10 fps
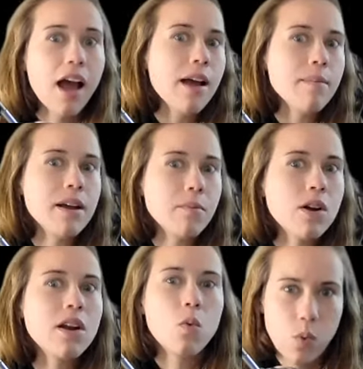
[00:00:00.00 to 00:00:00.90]
I might
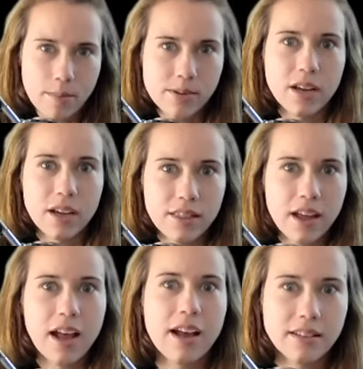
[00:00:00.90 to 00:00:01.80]
want a website
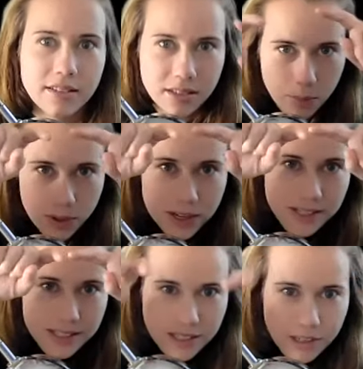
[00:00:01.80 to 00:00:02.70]
that has a place
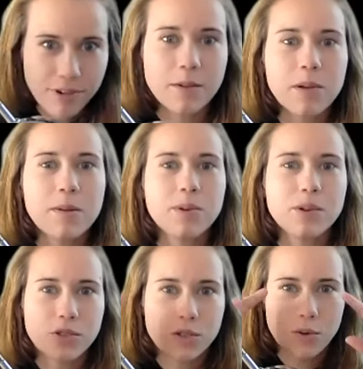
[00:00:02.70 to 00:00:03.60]
to direct
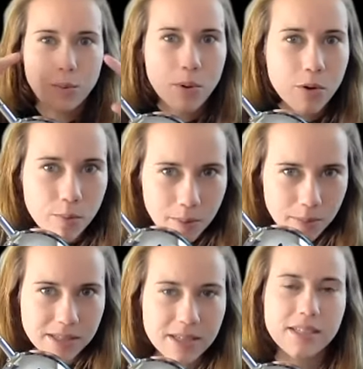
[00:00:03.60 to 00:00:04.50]
people to both my
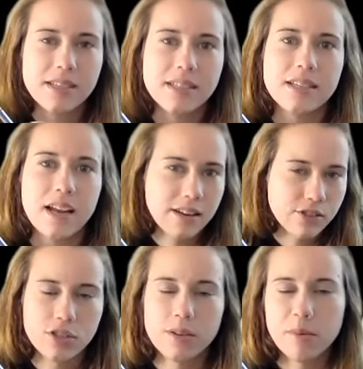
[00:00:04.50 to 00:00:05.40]
businesses and
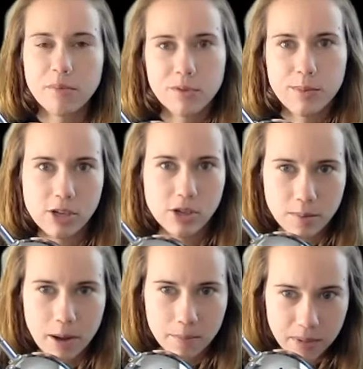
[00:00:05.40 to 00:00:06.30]
just some information
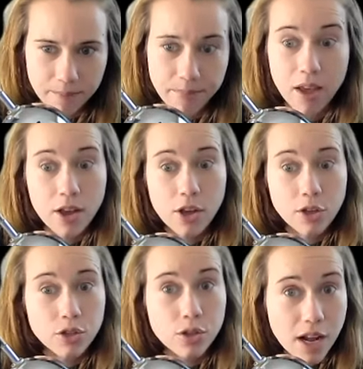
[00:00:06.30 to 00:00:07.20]
about me.
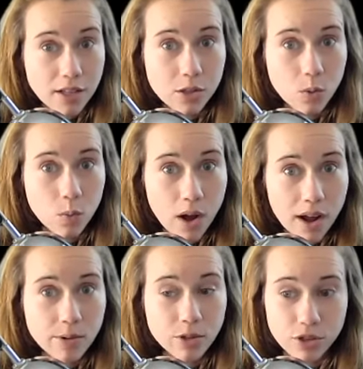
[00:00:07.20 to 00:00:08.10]
So that's why
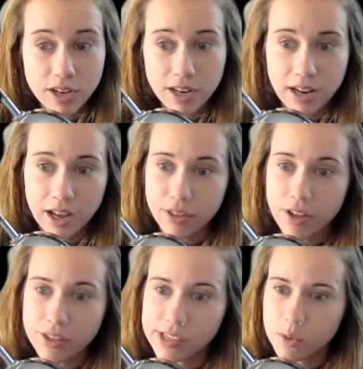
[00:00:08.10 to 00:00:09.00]
I was creating it. I
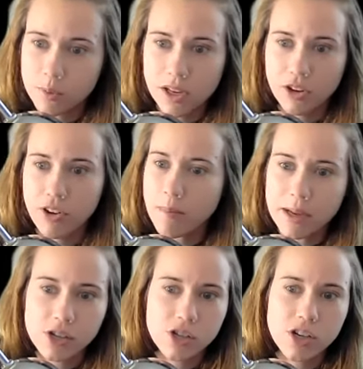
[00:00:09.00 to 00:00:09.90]
thought this would be a great
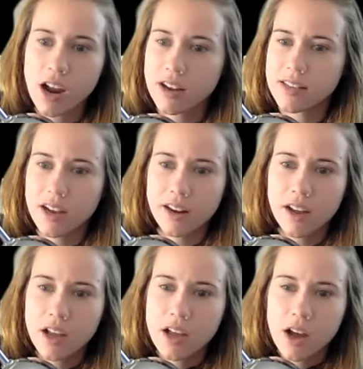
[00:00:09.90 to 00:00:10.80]
picture. I said,
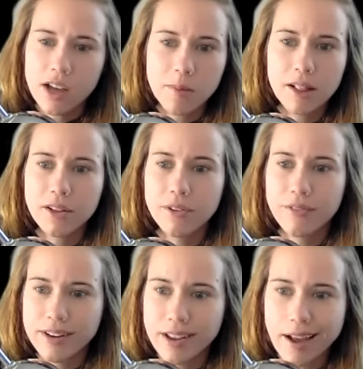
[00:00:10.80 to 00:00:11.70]
I can make a little
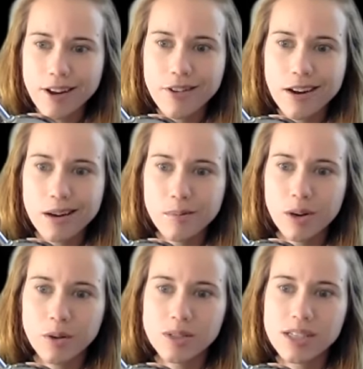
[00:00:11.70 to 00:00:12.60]
Venn diagram, you
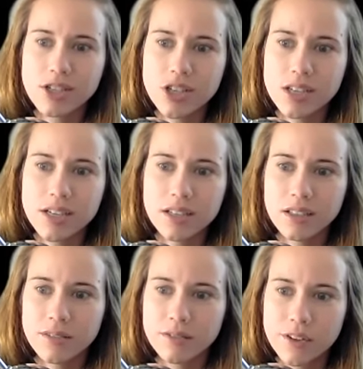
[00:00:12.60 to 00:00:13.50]
know, Digi,
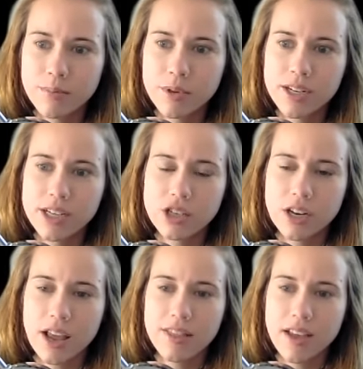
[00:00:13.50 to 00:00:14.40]
VidBridge,
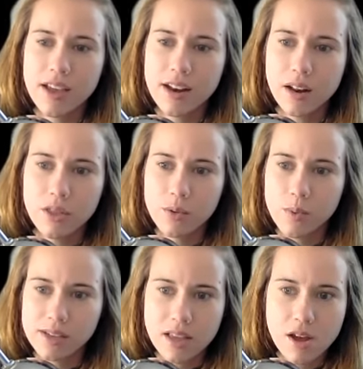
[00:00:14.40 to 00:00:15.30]
and then the
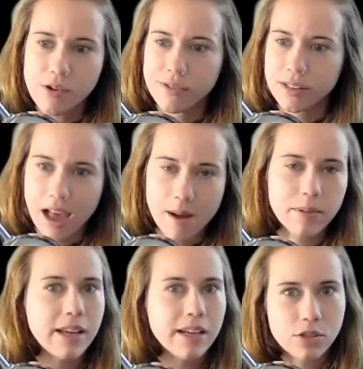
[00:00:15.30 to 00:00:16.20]
ways they overlap.
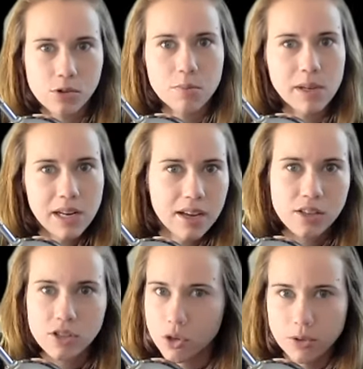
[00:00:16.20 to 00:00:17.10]
Like social media
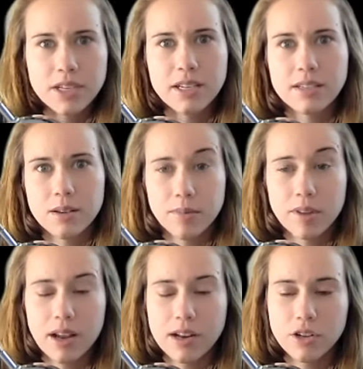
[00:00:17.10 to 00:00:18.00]
consulting is
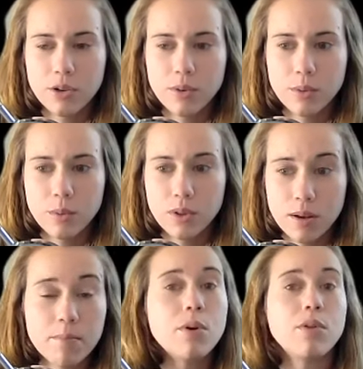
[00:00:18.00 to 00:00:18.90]
something I do
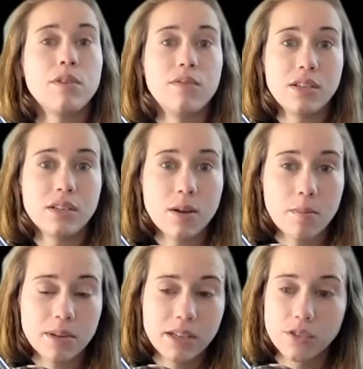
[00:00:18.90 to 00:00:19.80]
within both of these
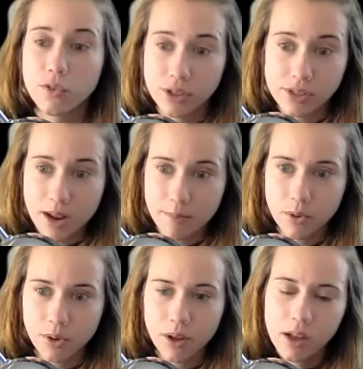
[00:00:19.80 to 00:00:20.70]
companies, for
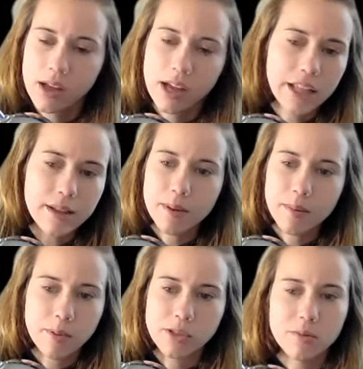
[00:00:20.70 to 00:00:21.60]
example. And then
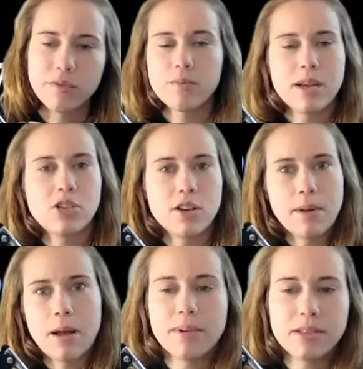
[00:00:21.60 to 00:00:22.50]
maybe put some information
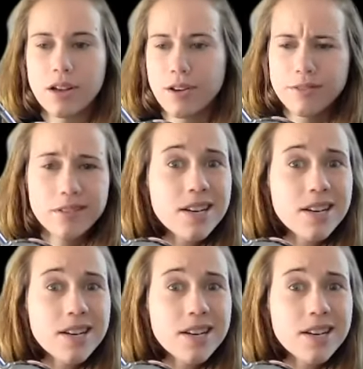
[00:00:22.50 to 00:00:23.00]
about myself.